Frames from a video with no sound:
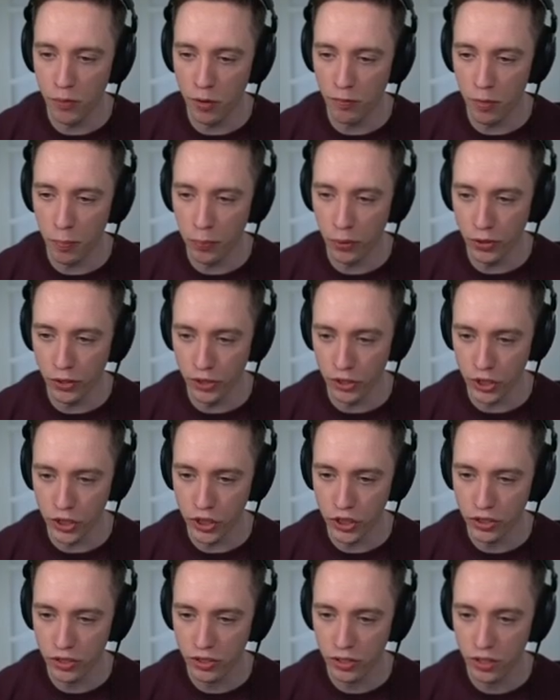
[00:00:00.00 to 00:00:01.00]
of a
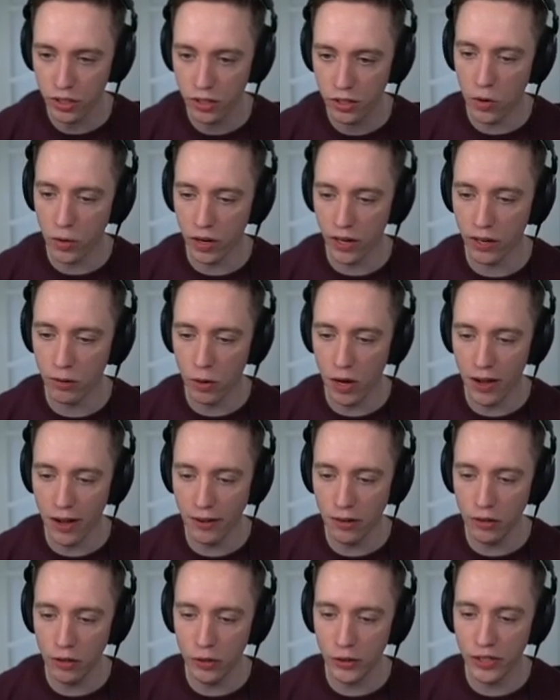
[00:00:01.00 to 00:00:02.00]
purge. Okay, well,
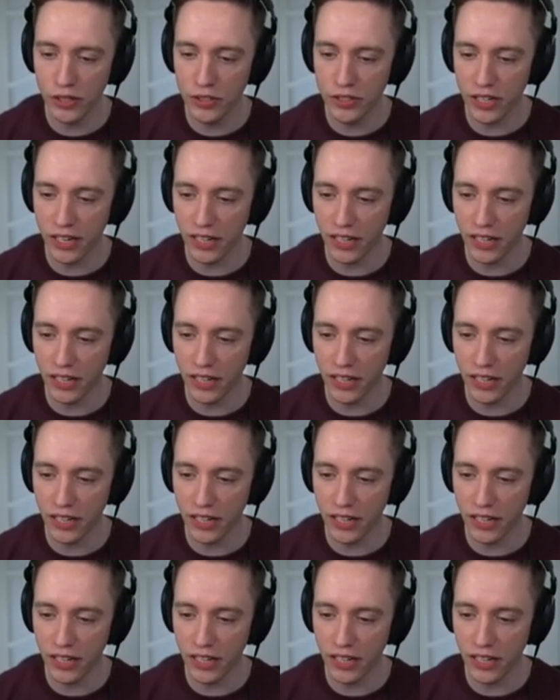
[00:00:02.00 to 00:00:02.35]
I'll look into